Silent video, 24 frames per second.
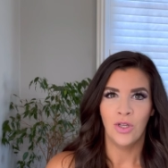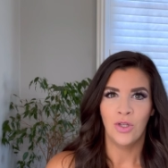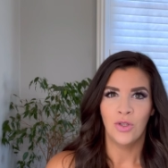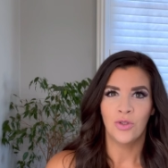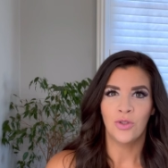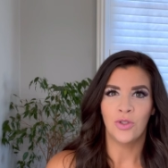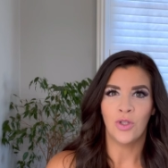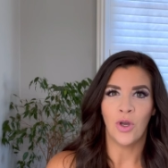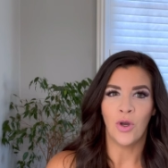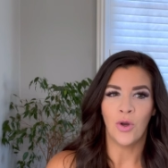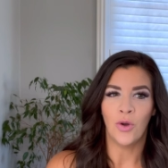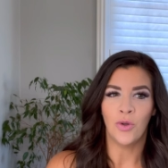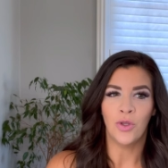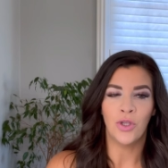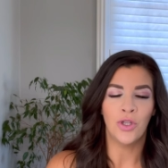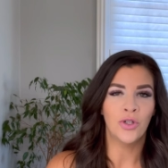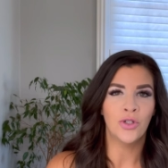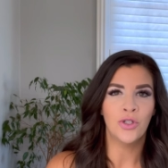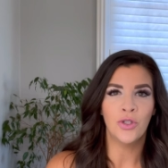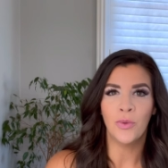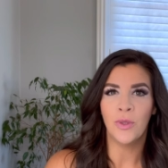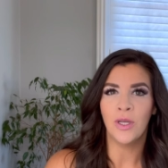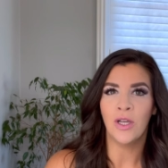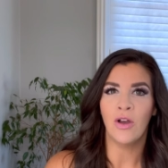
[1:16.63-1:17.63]
So
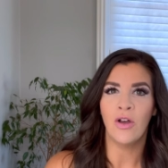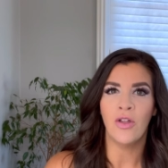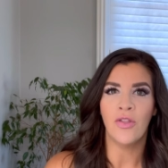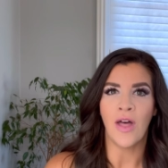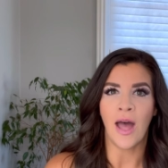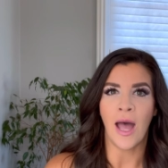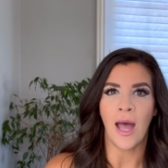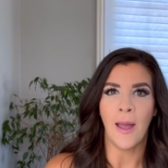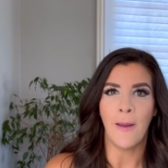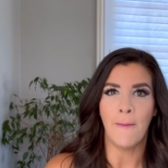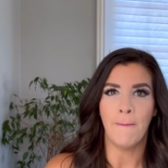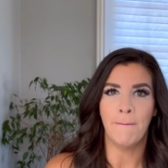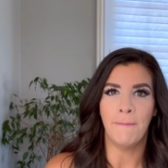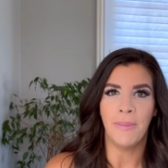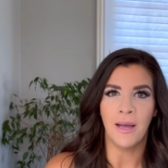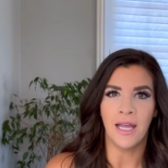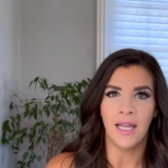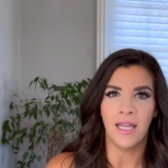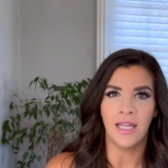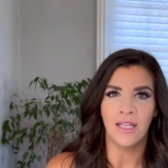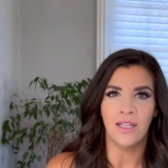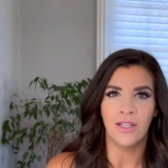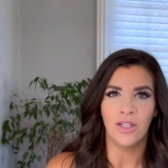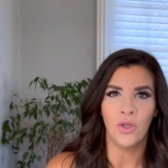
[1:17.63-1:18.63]
you're doing all that,
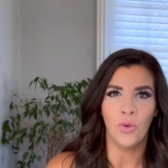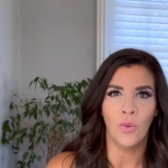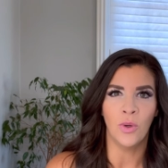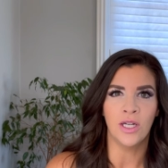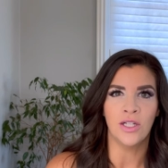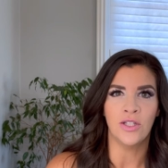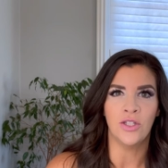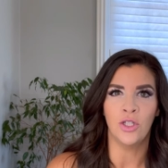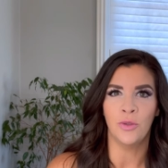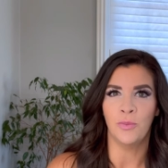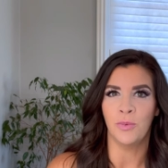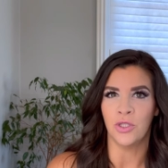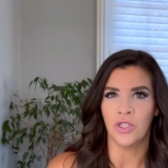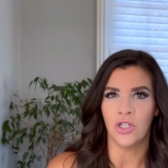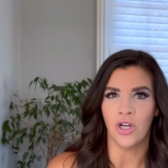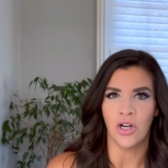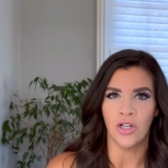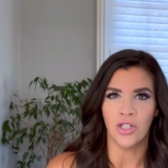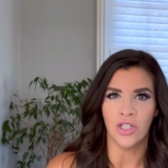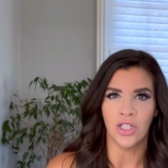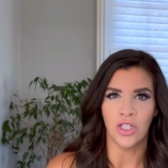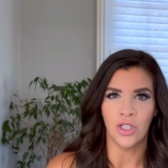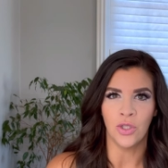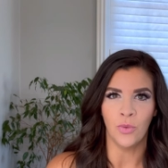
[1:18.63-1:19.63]
but you want to
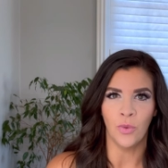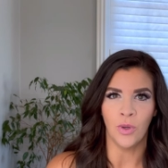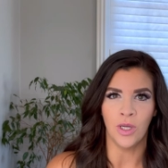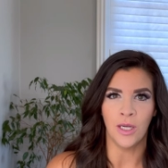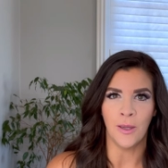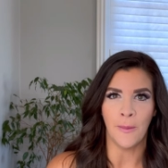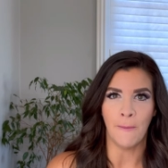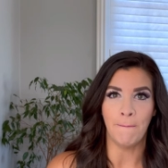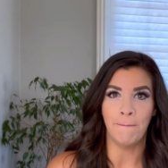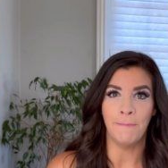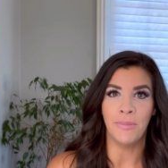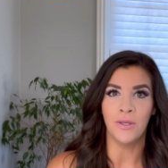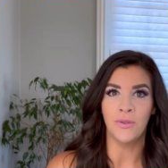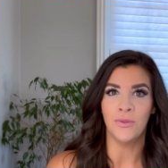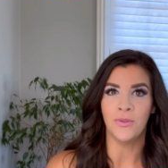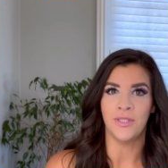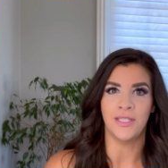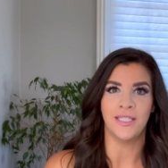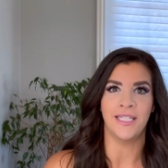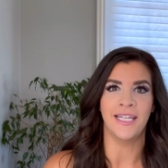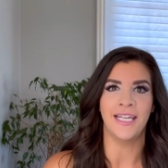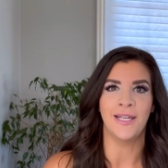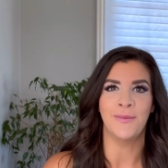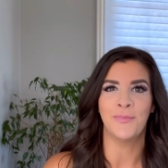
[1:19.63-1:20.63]
supercharge it. You want to
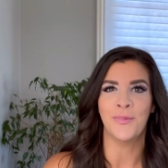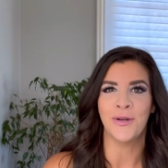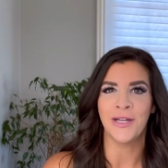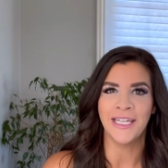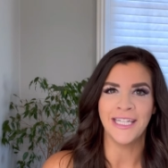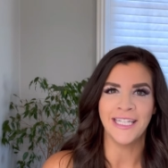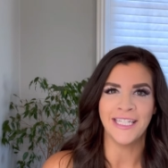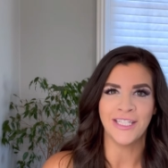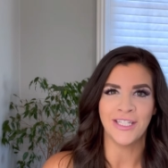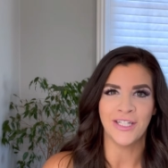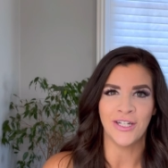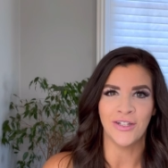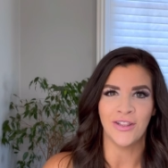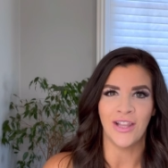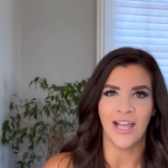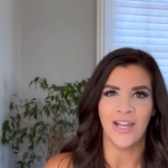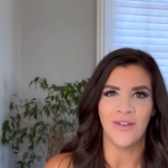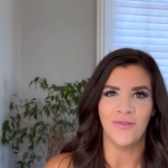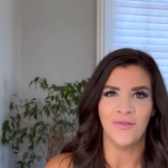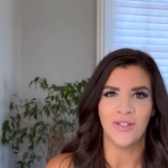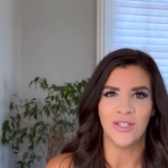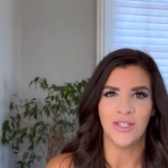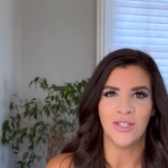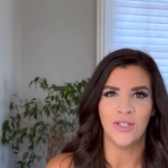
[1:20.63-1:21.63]
boost it and bring it into your
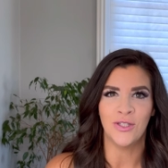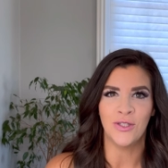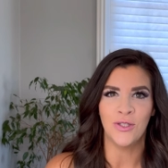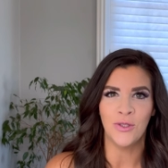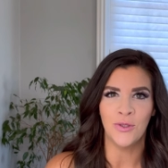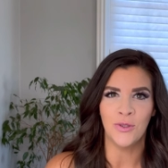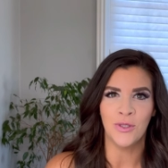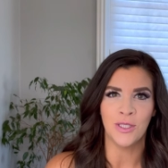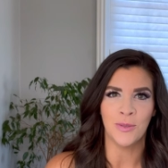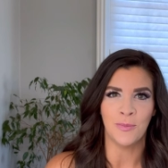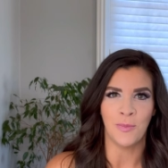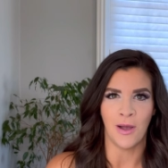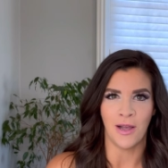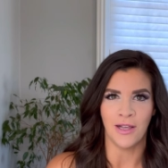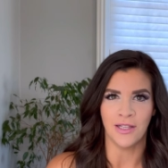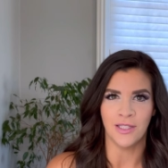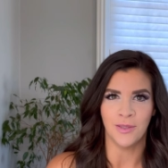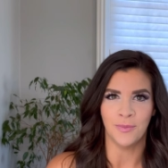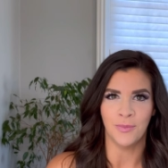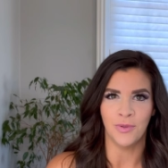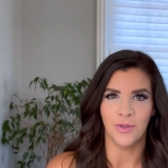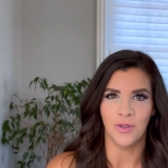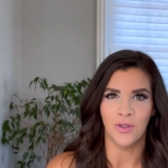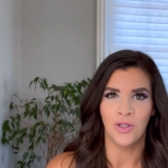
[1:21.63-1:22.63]
life as soon as
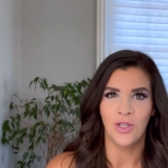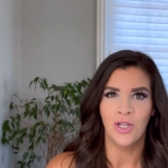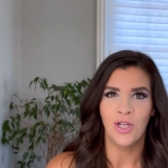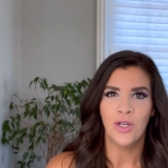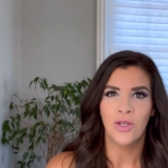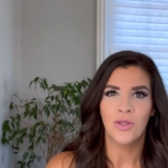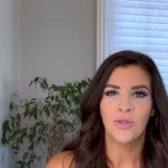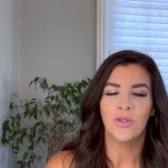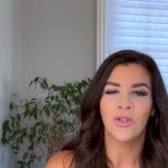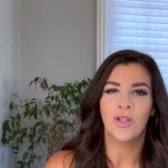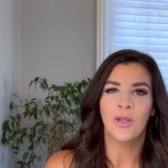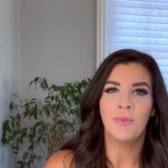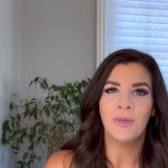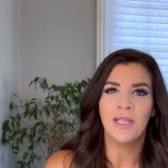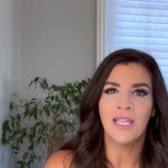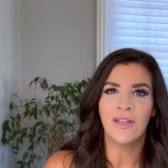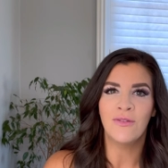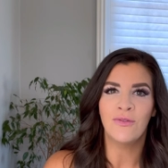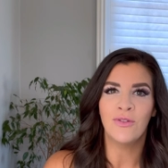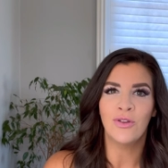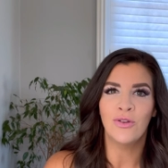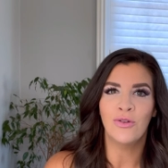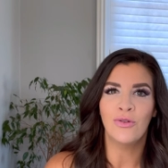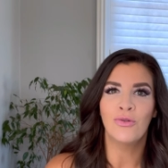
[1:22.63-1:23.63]
possible. So let me
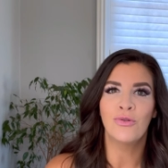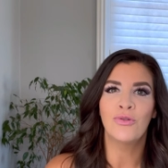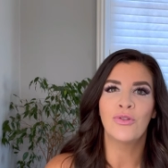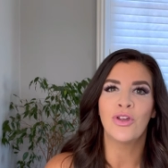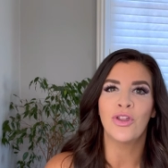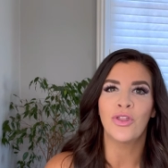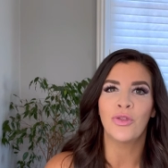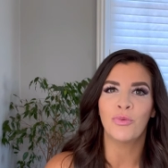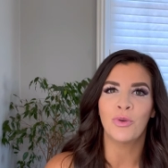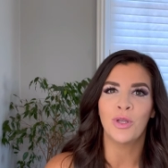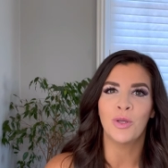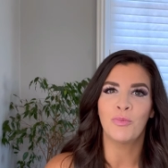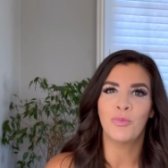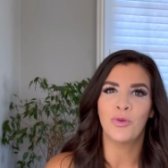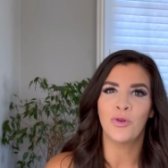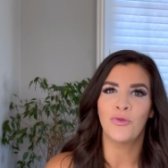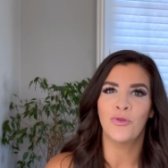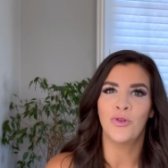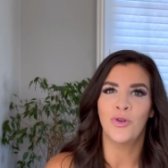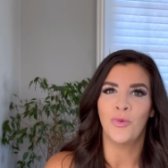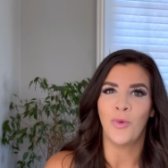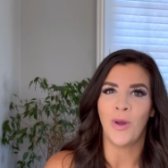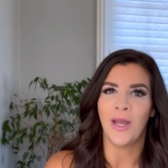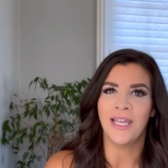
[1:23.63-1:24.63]
give you the 3
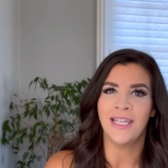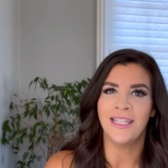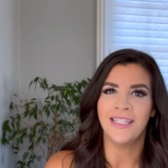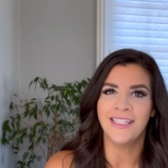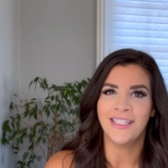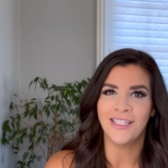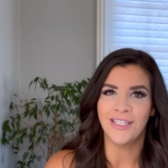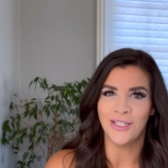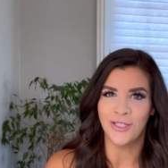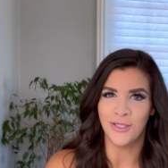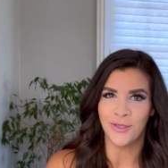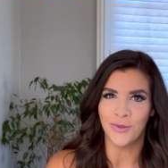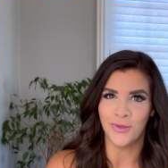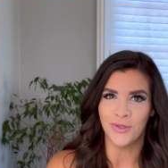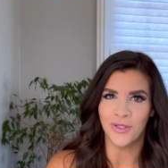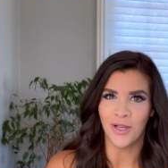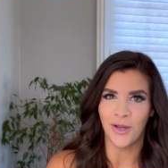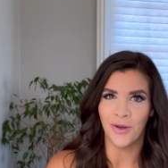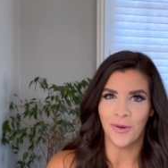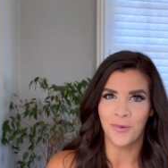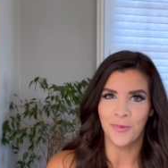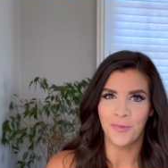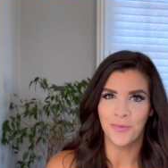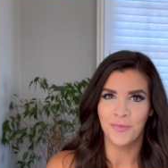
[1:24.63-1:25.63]
proven ways to do
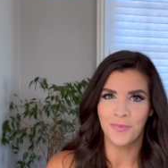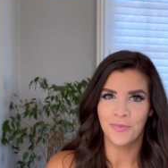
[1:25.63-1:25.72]
so.